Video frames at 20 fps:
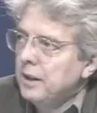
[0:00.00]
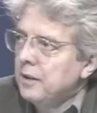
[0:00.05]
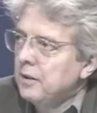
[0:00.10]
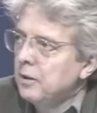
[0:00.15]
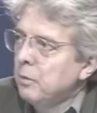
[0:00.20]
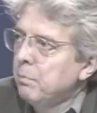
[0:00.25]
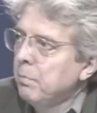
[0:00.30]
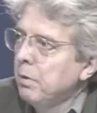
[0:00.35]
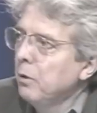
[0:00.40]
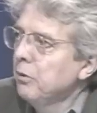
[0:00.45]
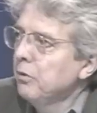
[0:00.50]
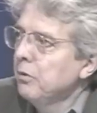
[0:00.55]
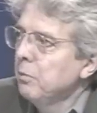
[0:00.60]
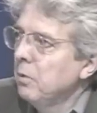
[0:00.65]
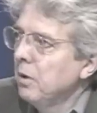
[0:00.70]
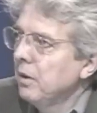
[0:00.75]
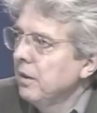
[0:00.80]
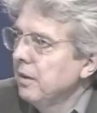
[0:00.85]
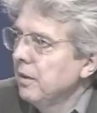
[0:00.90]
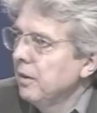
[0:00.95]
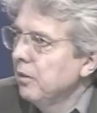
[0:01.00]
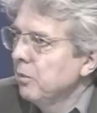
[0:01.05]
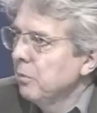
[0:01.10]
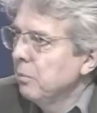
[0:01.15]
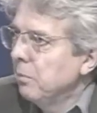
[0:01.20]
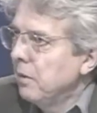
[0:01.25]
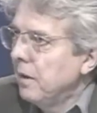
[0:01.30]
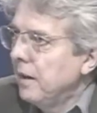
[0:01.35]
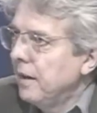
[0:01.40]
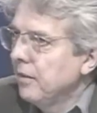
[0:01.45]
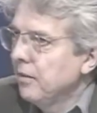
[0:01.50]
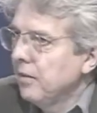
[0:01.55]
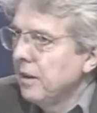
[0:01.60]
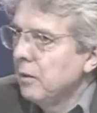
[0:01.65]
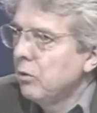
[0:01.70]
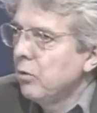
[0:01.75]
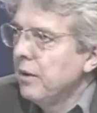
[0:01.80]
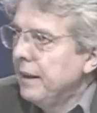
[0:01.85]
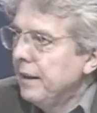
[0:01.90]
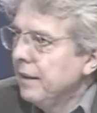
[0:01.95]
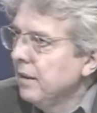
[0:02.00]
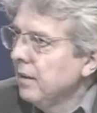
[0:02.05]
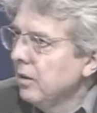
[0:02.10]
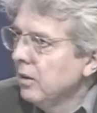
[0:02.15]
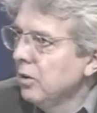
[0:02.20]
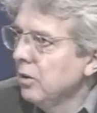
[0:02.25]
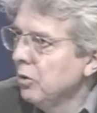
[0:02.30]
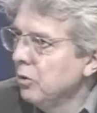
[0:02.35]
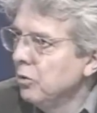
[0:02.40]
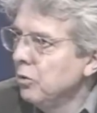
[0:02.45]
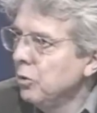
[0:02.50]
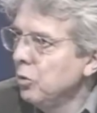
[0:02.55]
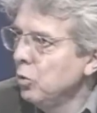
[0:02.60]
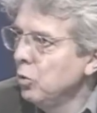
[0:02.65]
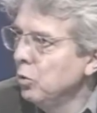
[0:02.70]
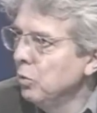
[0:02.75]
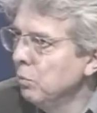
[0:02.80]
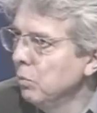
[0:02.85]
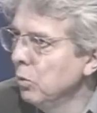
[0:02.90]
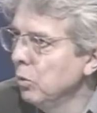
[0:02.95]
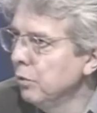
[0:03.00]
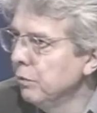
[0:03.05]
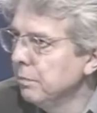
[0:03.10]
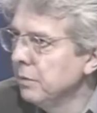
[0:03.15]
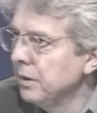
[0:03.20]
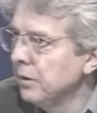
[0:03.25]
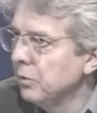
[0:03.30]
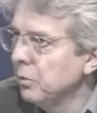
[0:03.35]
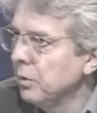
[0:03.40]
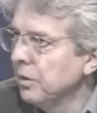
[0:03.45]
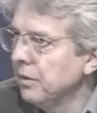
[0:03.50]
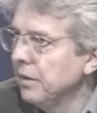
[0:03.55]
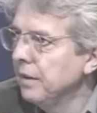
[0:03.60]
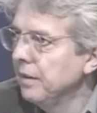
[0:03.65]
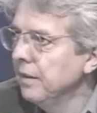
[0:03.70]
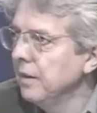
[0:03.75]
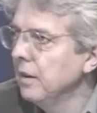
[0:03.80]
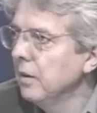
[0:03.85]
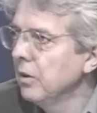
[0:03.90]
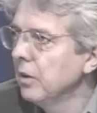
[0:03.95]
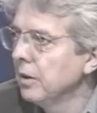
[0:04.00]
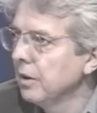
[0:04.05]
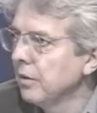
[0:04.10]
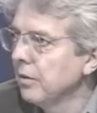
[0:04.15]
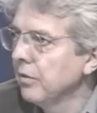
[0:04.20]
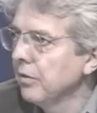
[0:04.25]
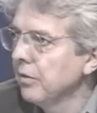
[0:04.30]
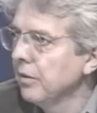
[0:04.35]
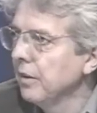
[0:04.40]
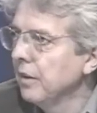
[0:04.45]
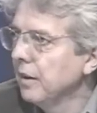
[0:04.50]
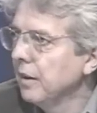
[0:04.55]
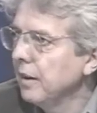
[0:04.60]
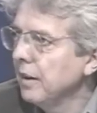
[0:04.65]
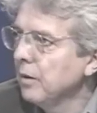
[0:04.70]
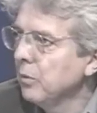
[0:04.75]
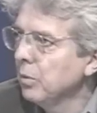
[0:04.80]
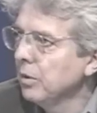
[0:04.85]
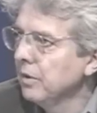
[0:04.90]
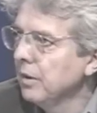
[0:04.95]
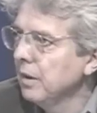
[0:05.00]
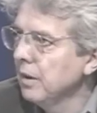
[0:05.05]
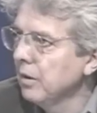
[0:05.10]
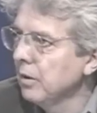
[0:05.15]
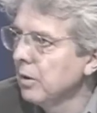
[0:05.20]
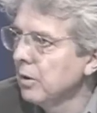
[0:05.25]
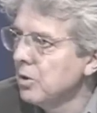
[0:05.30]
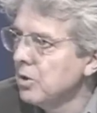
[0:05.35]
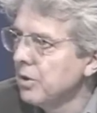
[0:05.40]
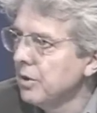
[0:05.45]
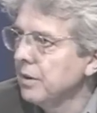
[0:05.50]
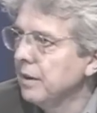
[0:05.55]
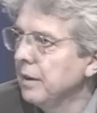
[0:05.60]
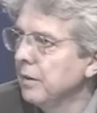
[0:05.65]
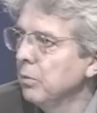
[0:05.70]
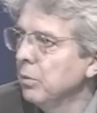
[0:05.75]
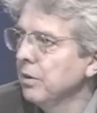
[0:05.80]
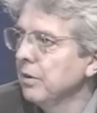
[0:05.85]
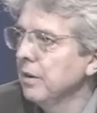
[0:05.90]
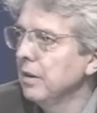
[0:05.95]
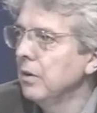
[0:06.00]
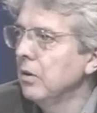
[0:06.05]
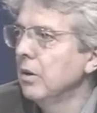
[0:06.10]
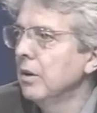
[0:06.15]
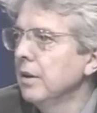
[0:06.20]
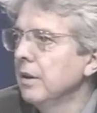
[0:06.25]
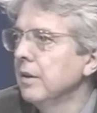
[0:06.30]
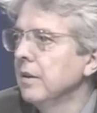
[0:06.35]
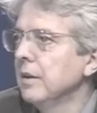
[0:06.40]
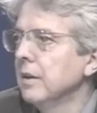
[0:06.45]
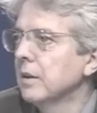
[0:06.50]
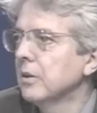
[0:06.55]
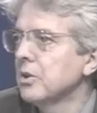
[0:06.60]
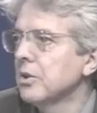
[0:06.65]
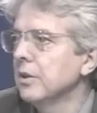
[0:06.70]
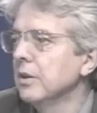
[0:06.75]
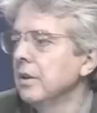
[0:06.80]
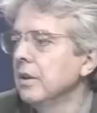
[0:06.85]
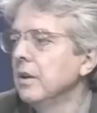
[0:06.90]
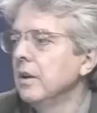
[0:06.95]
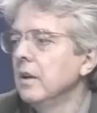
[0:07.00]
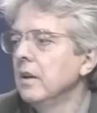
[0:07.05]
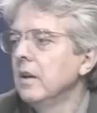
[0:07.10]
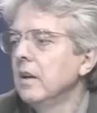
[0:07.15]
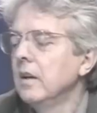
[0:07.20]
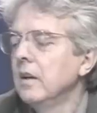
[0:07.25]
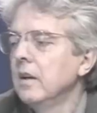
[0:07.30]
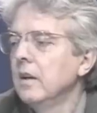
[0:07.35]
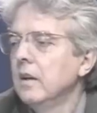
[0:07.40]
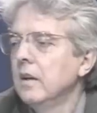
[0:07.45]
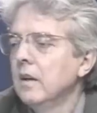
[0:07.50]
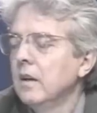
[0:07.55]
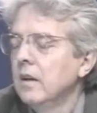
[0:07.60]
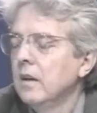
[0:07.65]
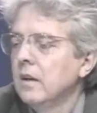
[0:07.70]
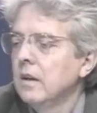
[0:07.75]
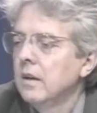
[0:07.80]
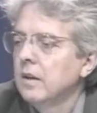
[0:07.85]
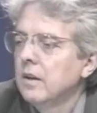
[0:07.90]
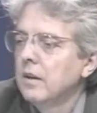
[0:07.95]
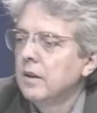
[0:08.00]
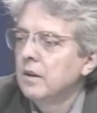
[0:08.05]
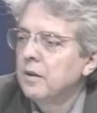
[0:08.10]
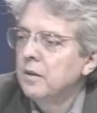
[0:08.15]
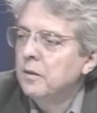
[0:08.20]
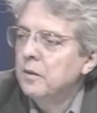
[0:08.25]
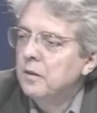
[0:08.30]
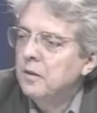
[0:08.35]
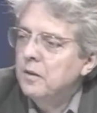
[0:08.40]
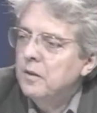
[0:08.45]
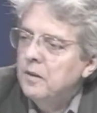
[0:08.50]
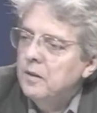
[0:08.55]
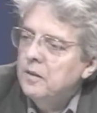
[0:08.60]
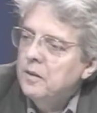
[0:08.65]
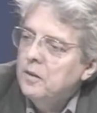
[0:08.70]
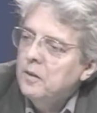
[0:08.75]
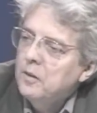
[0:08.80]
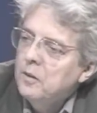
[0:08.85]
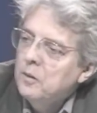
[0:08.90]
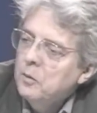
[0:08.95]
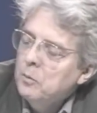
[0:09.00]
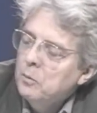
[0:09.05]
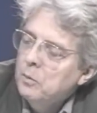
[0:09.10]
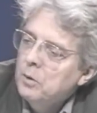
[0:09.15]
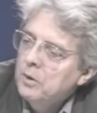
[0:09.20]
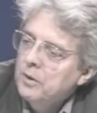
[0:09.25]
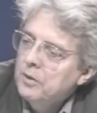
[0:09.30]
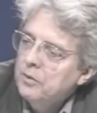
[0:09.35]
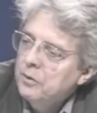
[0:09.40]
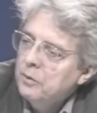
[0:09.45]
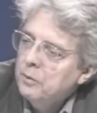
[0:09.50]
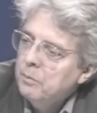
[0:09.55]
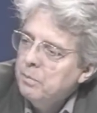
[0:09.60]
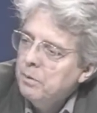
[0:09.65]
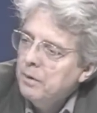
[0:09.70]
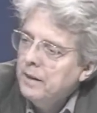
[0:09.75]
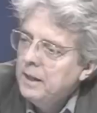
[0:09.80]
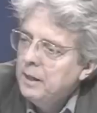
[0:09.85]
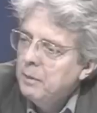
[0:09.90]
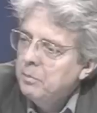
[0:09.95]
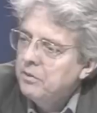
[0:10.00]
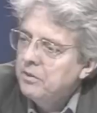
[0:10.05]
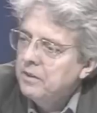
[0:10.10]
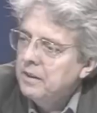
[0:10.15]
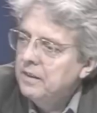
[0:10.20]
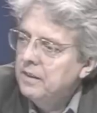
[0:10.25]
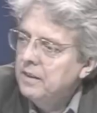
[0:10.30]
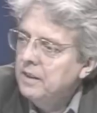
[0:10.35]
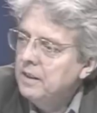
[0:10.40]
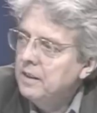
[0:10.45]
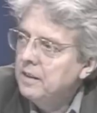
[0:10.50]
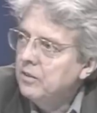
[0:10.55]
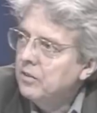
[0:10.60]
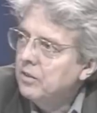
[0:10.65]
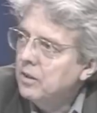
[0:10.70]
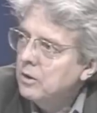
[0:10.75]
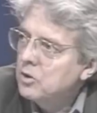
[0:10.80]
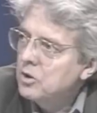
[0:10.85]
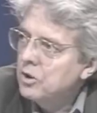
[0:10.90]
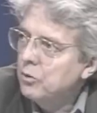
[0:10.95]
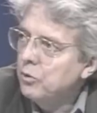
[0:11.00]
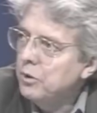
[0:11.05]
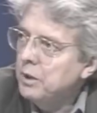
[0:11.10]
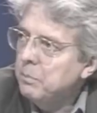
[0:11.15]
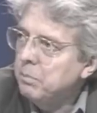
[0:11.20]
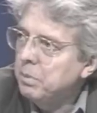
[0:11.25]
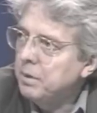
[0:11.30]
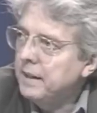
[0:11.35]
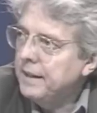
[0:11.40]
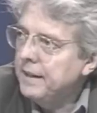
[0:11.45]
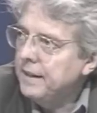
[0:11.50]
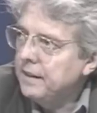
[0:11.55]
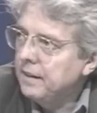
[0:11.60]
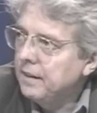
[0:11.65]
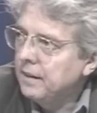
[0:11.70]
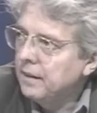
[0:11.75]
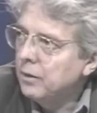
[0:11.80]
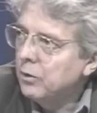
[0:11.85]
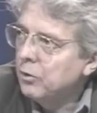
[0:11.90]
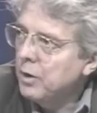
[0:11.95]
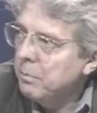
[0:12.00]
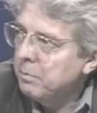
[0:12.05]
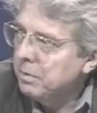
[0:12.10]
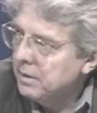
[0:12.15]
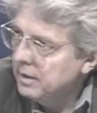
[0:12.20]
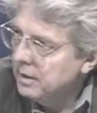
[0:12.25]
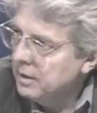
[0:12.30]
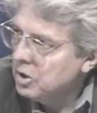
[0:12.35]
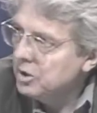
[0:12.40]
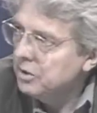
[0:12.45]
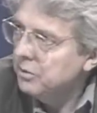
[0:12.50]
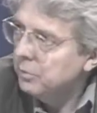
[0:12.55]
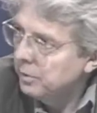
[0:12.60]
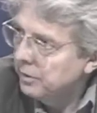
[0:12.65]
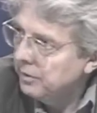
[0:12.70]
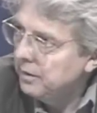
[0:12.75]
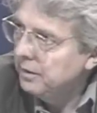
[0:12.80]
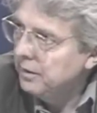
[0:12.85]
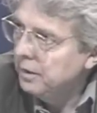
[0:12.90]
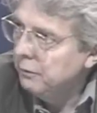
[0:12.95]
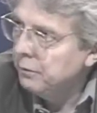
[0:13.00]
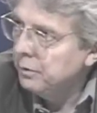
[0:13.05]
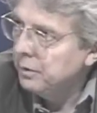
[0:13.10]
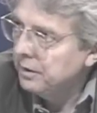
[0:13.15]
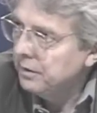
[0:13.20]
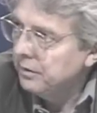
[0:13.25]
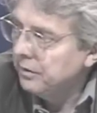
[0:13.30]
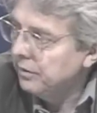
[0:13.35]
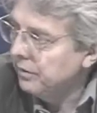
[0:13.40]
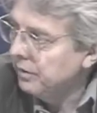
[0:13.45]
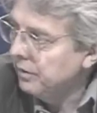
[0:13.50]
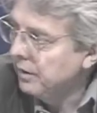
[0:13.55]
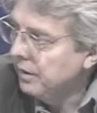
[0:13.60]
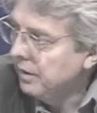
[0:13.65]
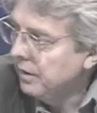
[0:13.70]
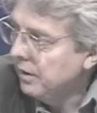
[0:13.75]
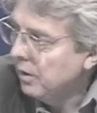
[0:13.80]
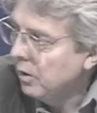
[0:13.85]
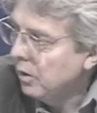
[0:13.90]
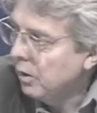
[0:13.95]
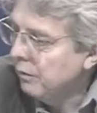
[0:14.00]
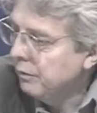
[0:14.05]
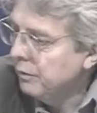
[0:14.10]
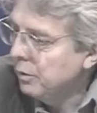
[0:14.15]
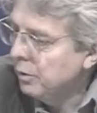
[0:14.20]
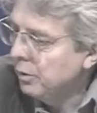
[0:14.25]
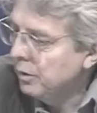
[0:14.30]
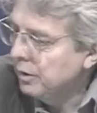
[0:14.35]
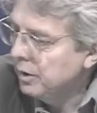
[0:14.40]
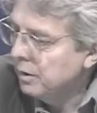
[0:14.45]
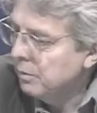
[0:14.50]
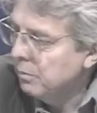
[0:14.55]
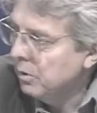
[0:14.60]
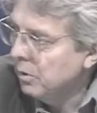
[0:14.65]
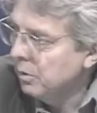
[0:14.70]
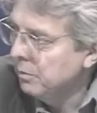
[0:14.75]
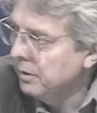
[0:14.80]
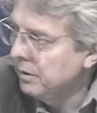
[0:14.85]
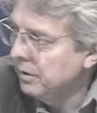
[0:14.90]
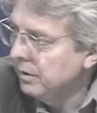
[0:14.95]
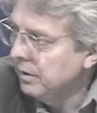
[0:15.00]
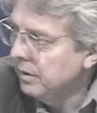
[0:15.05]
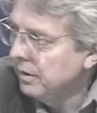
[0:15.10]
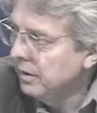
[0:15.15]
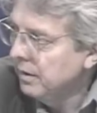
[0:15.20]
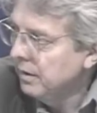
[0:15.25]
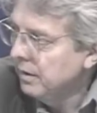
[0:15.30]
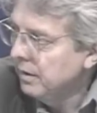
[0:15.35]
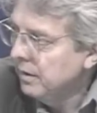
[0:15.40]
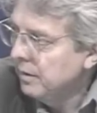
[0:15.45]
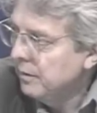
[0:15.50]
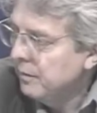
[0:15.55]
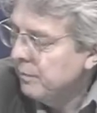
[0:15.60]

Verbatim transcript: to create a postmodernism as a radical new movement within the arts and within literature and within architecture uh, was perhaps indeed such a replaying, a repetition with a difference of an earlier moment.